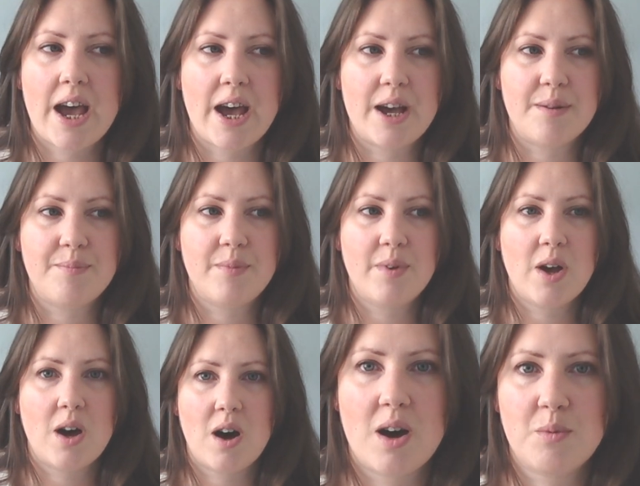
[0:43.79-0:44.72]
I
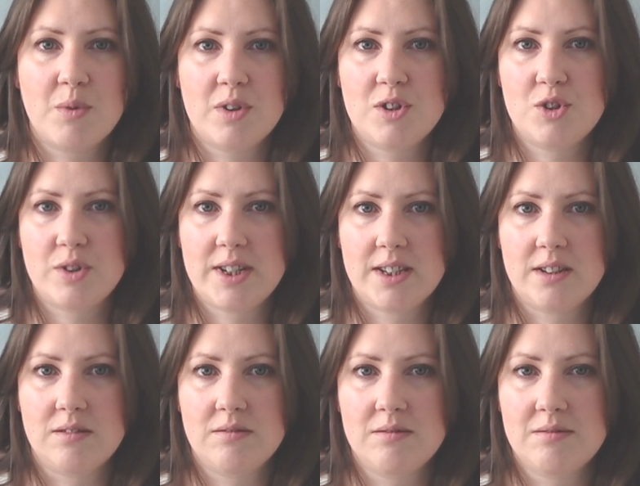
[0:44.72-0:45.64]
want to join
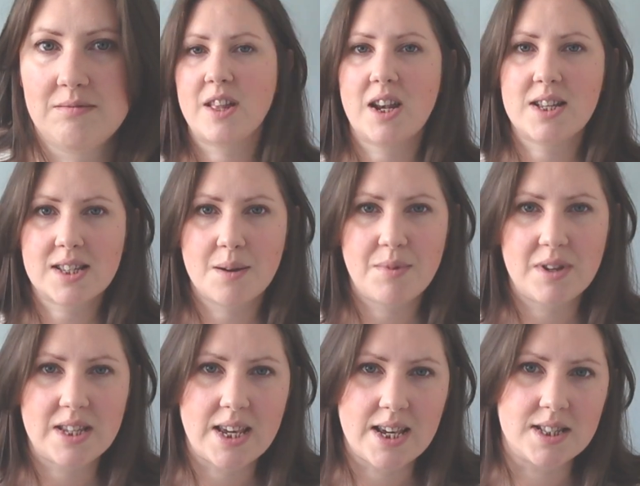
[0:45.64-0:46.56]
in. For the last couple
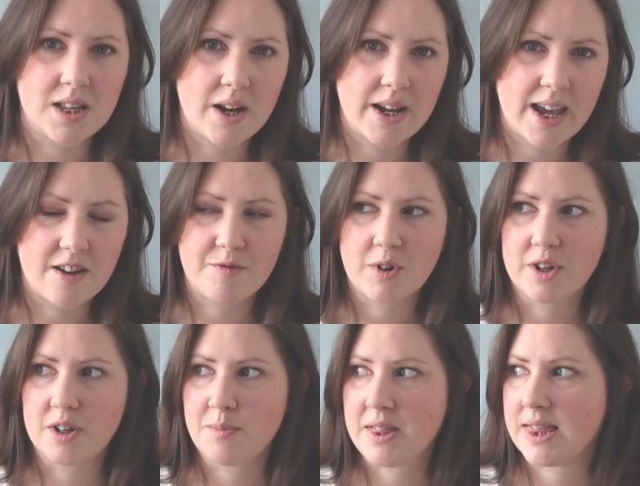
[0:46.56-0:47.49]
of years, I have
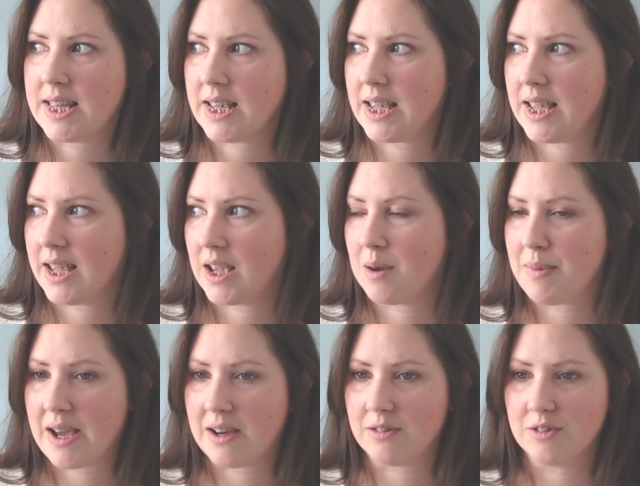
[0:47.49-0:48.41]
kind of been thinking
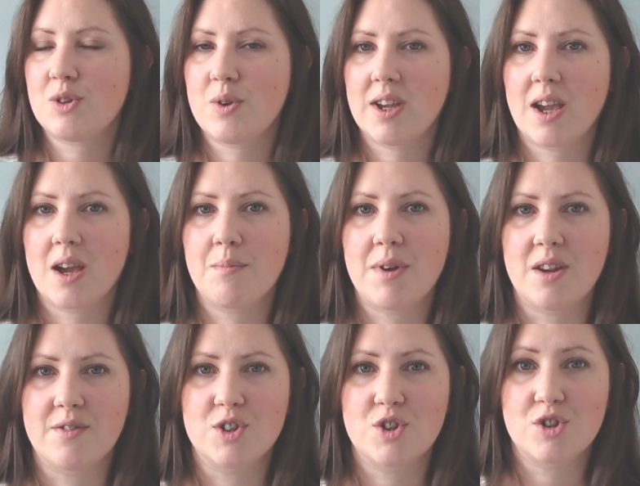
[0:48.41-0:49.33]
about doing a bit
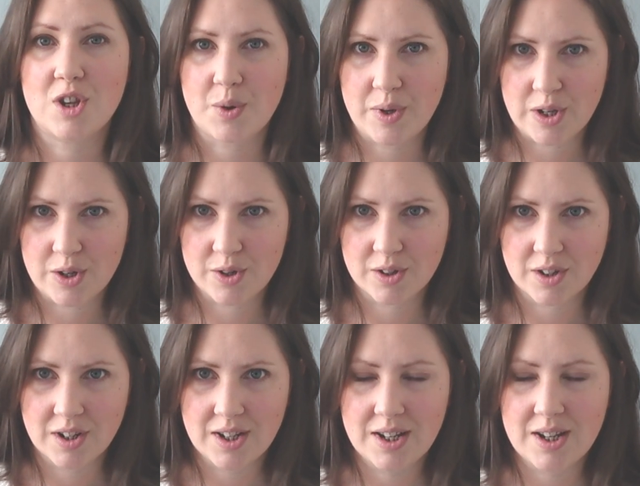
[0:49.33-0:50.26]
of a
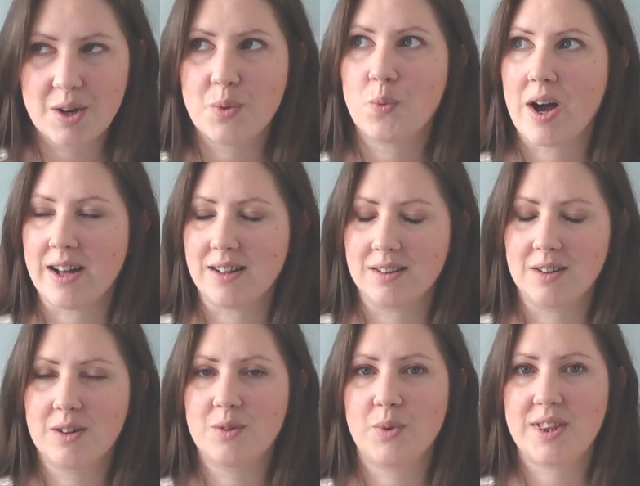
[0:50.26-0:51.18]
sew-along. Well,
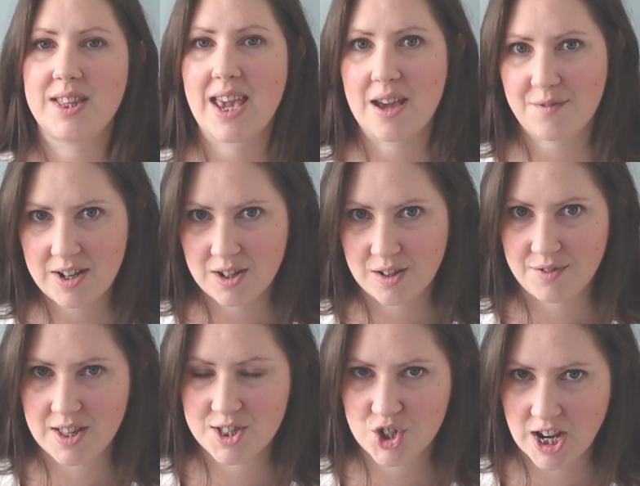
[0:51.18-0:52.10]
with the advent of
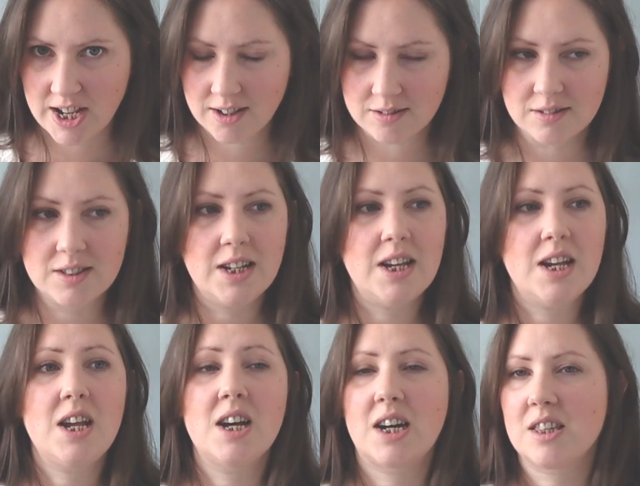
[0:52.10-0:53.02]
this channel,
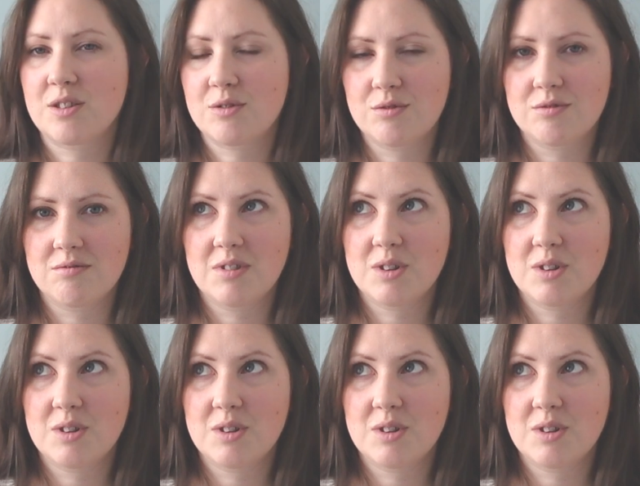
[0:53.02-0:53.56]
I thought